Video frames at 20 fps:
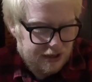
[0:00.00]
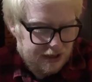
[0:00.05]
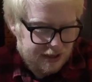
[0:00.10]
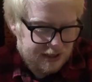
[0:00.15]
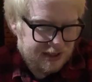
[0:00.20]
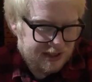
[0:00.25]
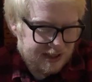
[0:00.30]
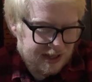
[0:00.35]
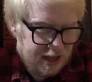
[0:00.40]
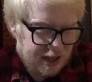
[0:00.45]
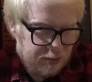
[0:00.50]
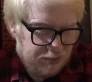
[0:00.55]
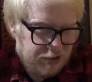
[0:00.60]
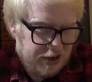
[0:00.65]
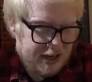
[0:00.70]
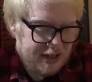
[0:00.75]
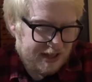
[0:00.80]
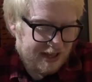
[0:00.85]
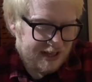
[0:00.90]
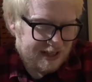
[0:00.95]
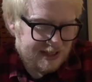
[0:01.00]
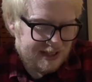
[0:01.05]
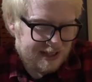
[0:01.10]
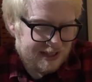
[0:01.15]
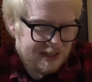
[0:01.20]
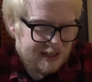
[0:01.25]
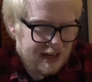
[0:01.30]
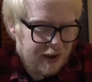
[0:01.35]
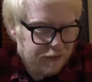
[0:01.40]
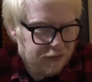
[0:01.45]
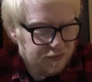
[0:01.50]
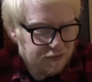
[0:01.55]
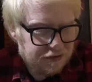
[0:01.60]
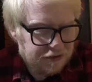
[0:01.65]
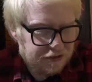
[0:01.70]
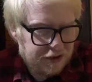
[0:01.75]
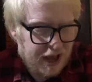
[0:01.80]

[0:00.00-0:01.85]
to celebrate their 7th